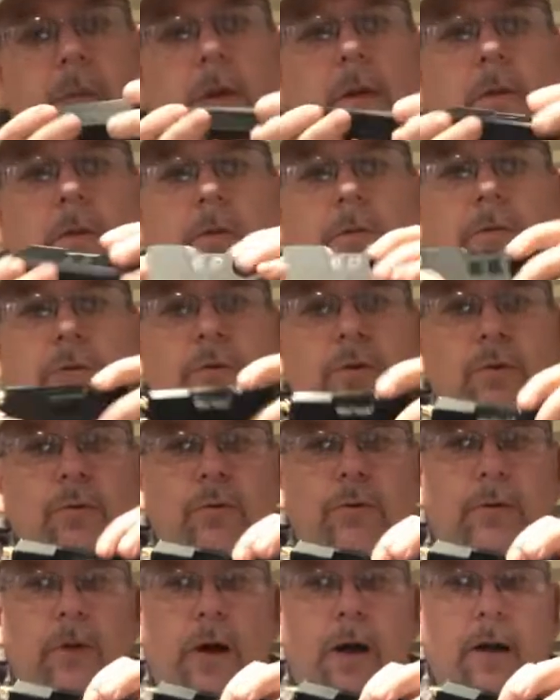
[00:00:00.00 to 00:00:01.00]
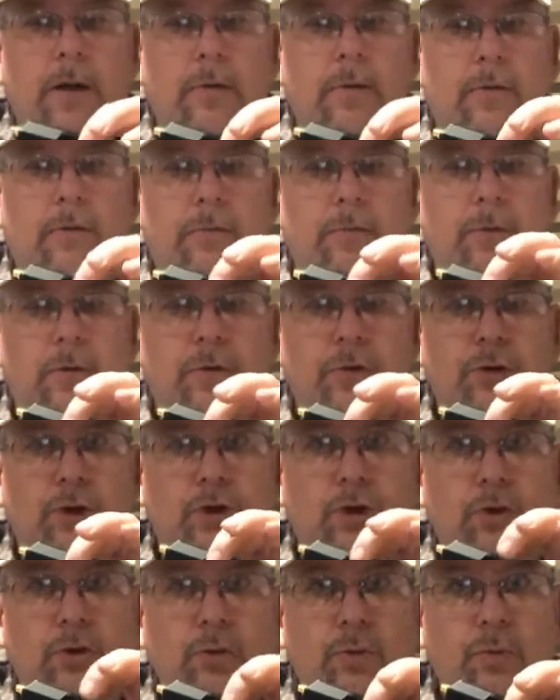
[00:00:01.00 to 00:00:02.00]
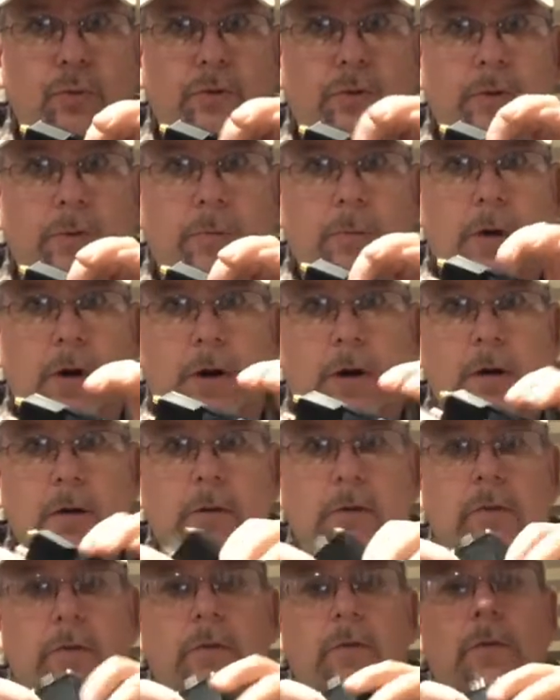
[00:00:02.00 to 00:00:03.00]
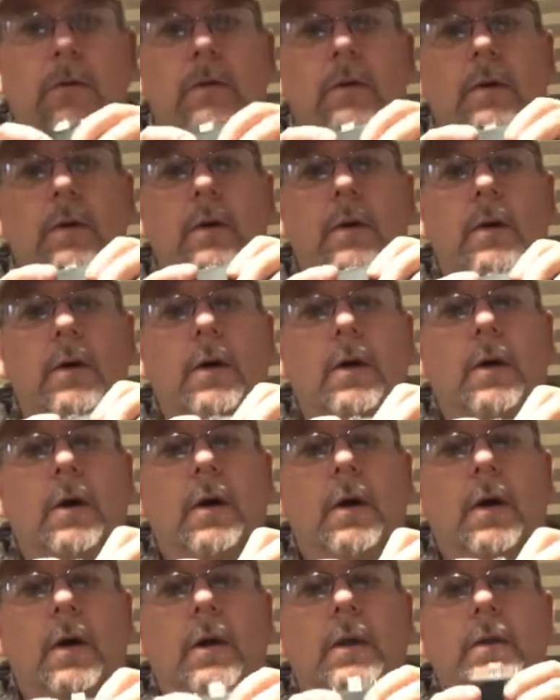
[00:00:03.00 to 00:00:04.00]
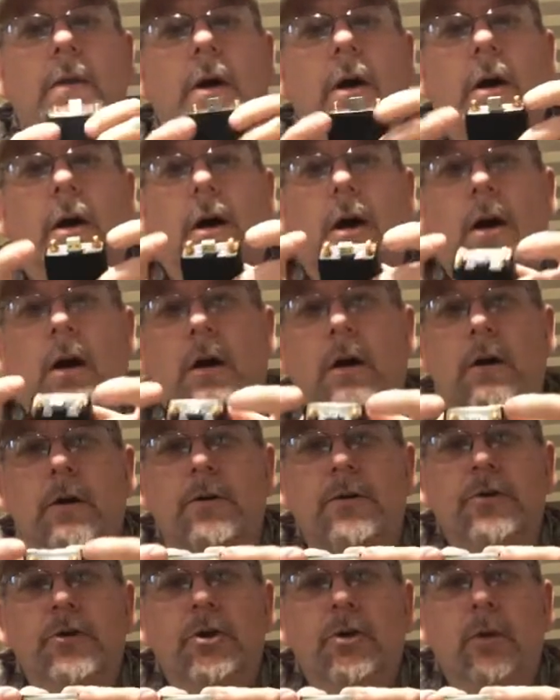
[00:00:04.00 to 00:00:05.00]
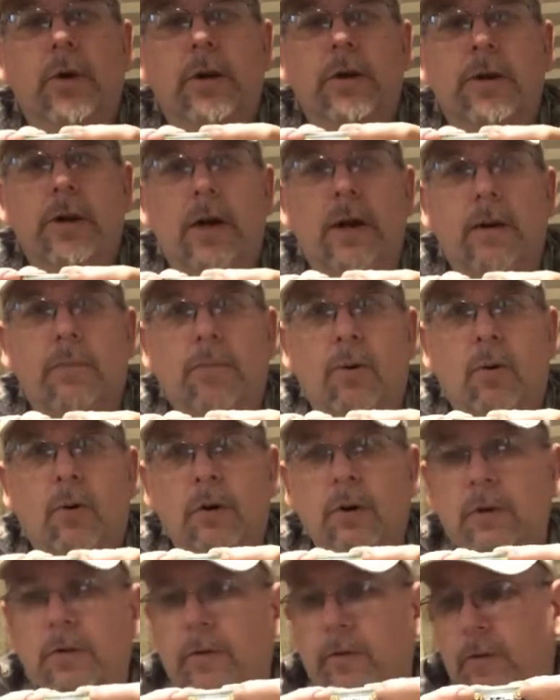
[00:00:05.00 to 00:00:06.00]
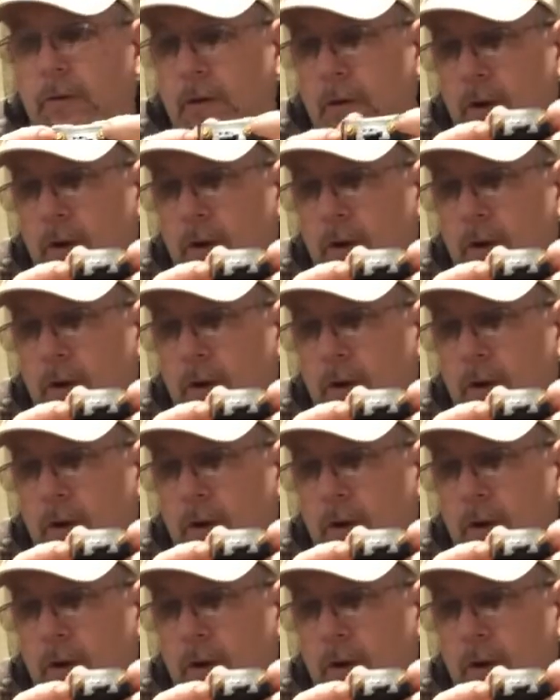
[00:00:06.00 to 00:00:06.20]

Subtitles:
There's 2 slots for 2 SIM cards. There are 2 antenna ports.